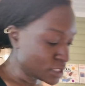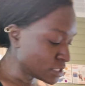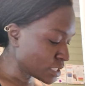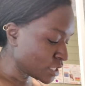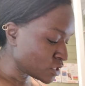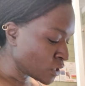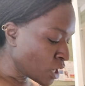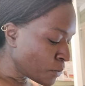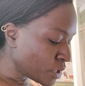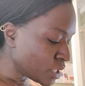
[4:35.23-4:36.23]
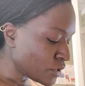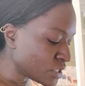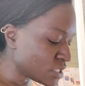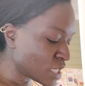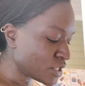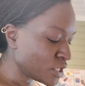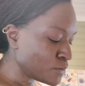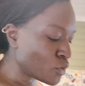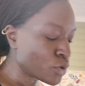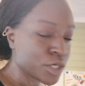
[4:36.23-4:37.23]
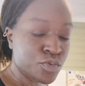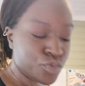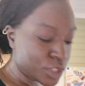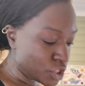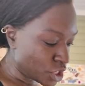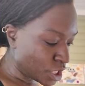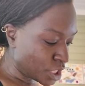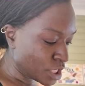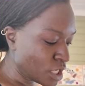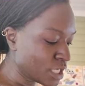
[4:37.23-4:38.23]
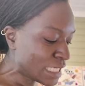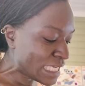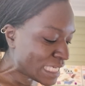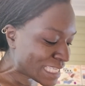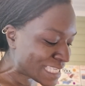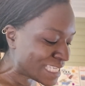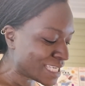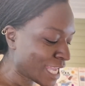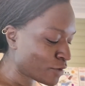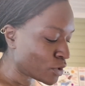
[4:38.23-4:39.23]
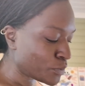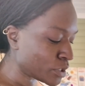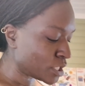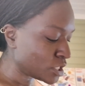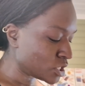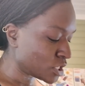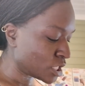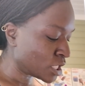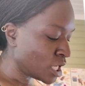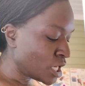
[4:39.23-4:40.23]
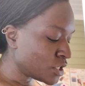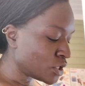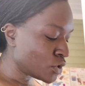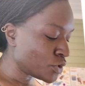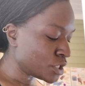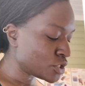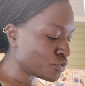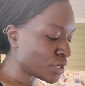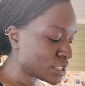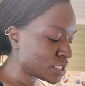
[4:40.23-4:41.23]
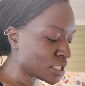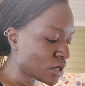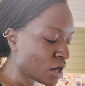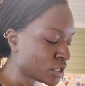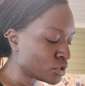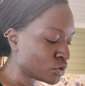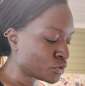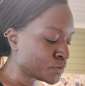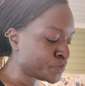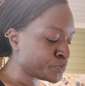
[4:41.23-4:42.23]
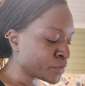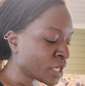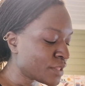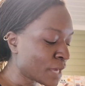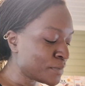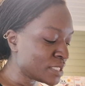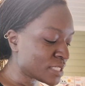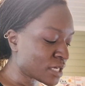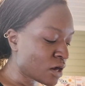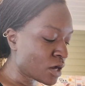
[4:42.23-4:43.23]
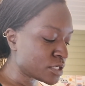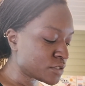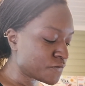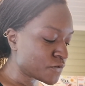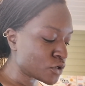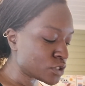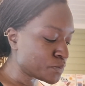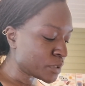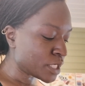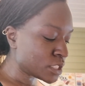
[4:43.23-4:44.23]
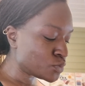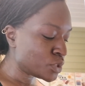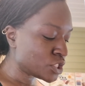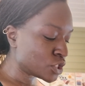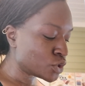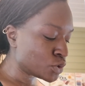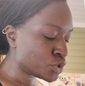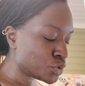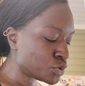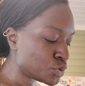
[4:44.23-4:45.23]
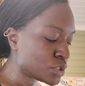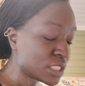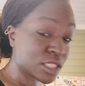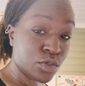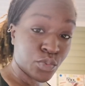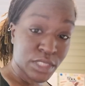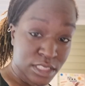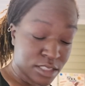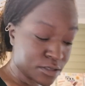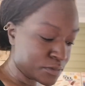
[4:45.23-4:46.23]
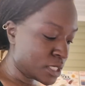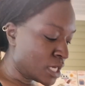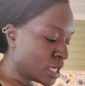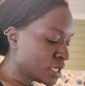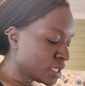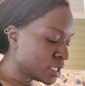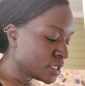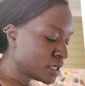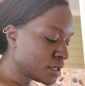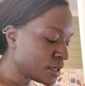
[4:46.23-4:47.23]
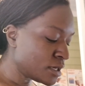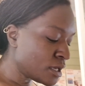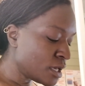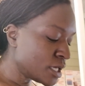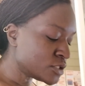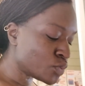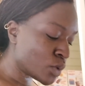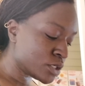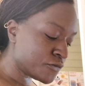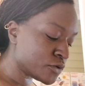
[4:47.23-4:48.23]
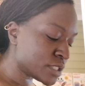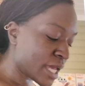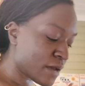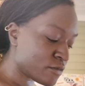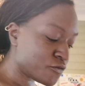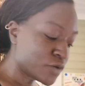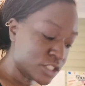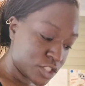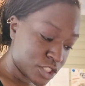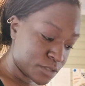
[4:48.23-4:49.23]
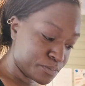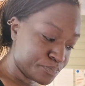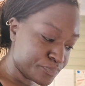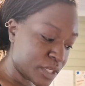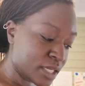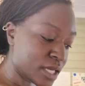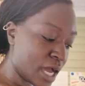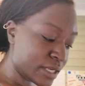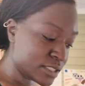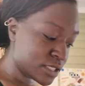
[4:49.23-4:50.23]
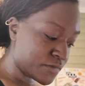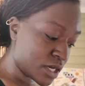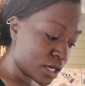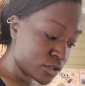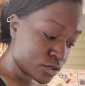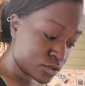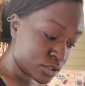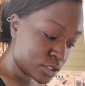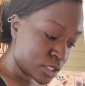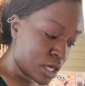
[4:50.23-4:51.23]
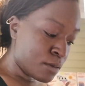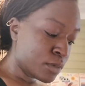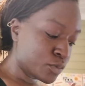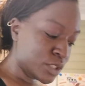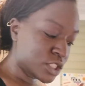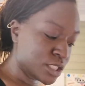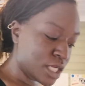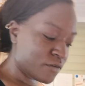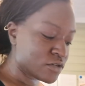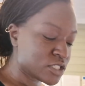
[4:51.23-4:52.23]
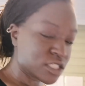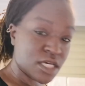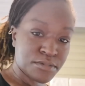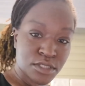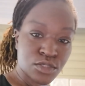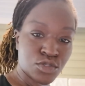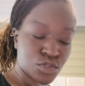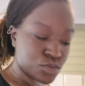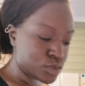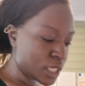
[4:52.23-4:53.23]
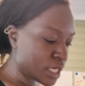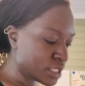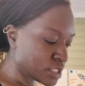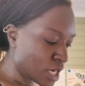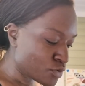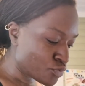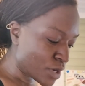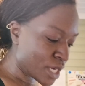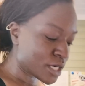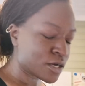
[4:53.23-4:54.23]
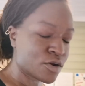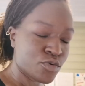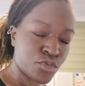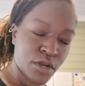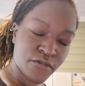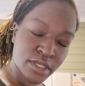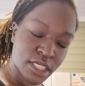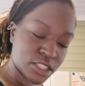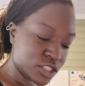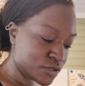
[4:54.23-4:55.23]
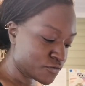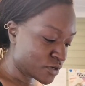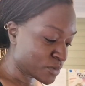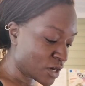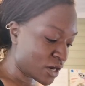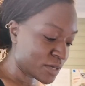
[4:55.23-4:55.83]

It says, but there is nothing more enriching, healing, and replenishing than learning to rest in God alone. That means that God is the first place we should go to seek wisdom. It is wonderful to have the friendship and guidance of others, but we should never substitute a direct revelation from God.